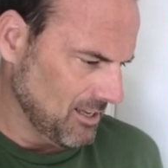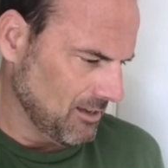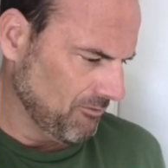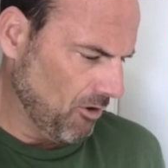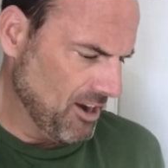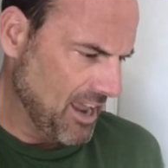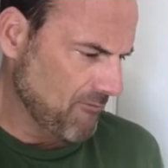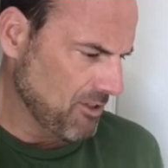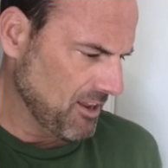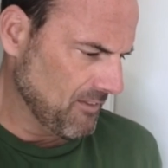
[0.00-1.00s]
Find
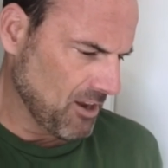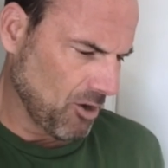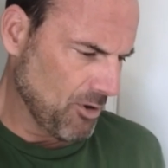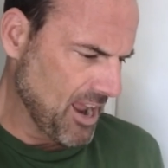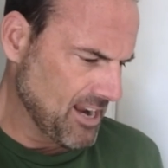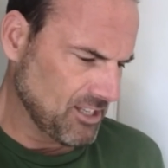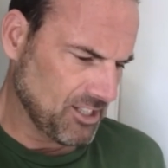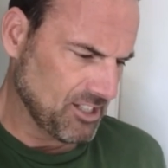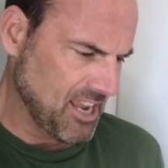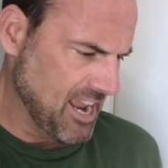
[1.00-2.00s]
everything that creates
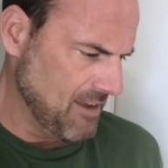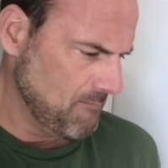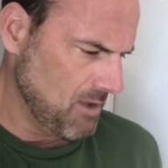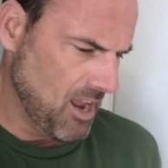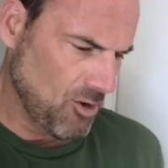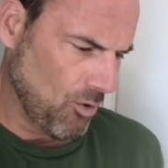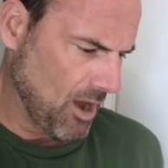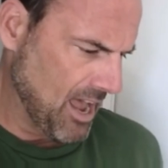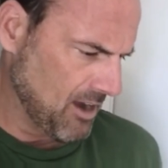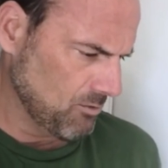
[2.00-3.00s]
steam in your
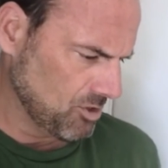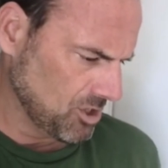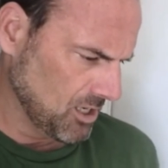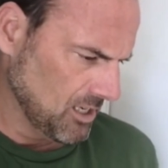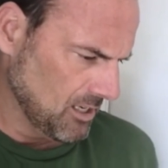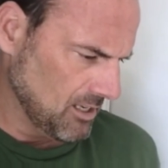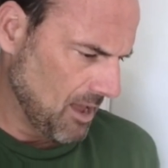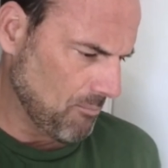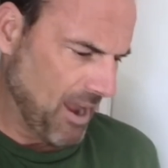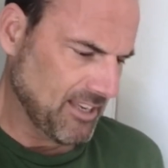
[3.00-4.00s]
house
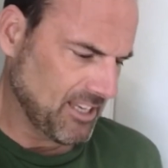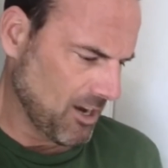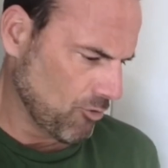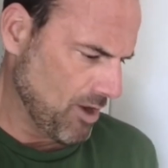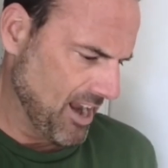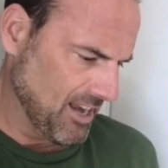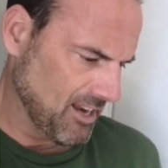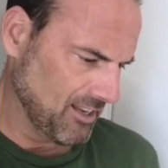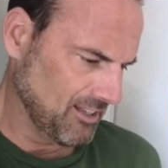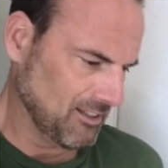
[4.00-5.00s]
and paint it green.
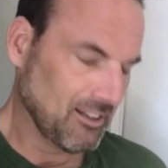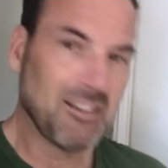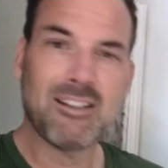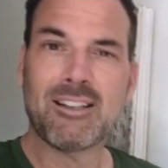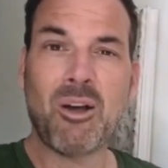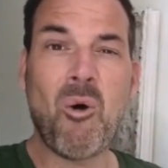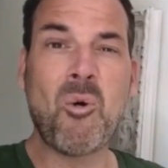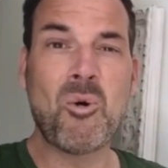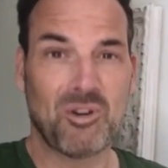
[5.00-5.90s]
Whew,